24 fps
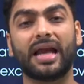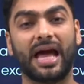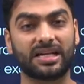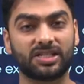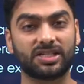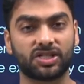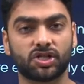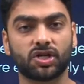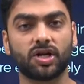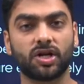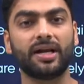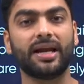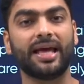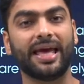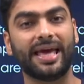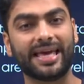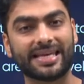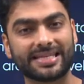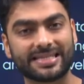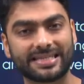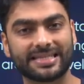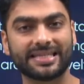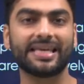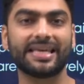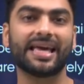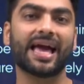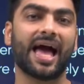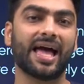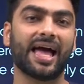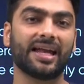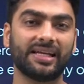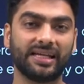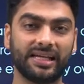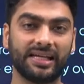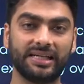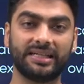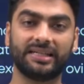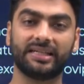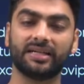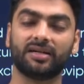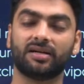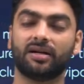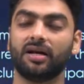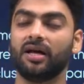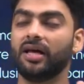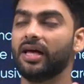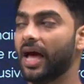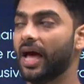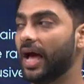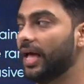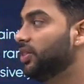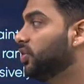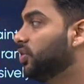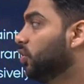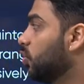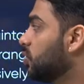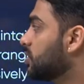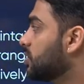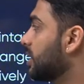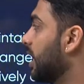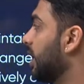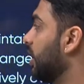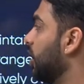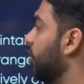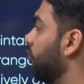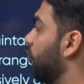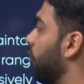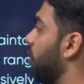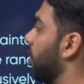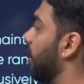natural AC and heater. And those kind of